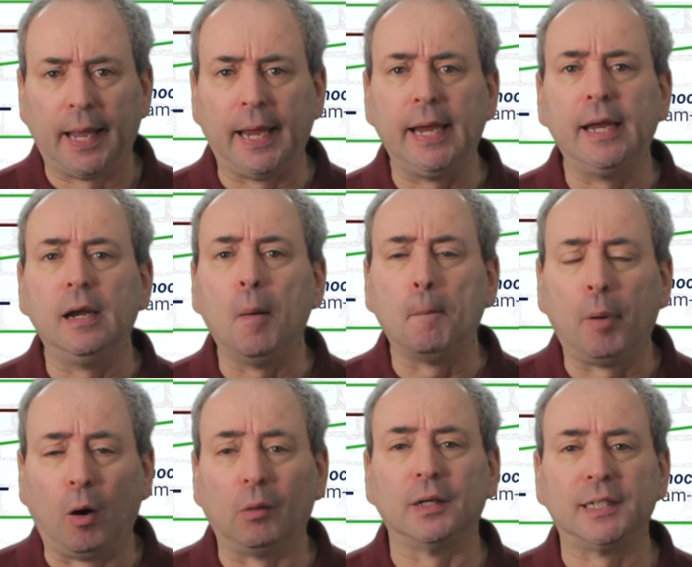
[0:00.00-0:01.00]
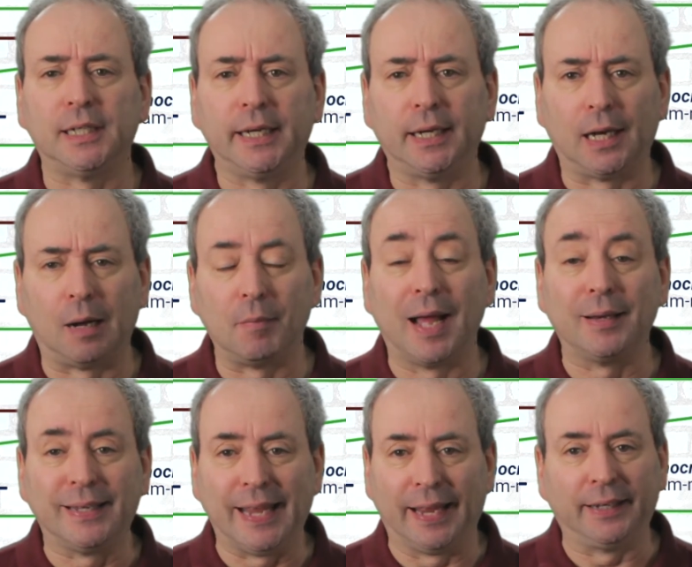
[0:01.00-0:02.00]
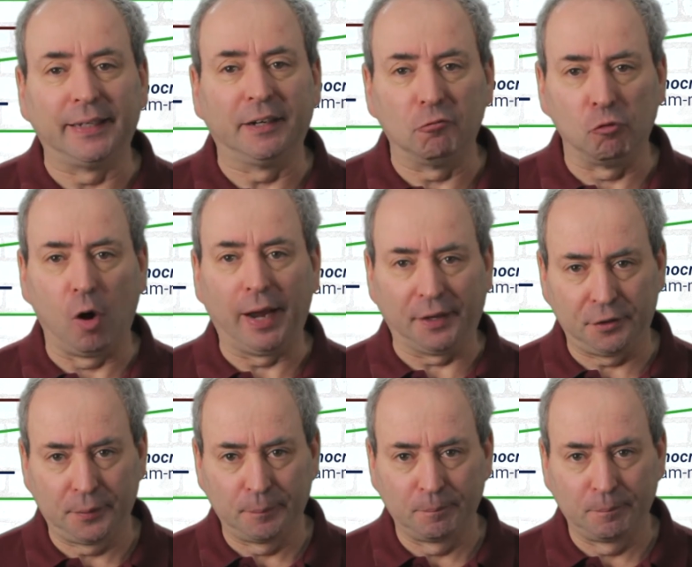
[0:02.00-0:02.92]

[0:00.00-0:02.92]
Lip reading: in polishing it up and getting it right.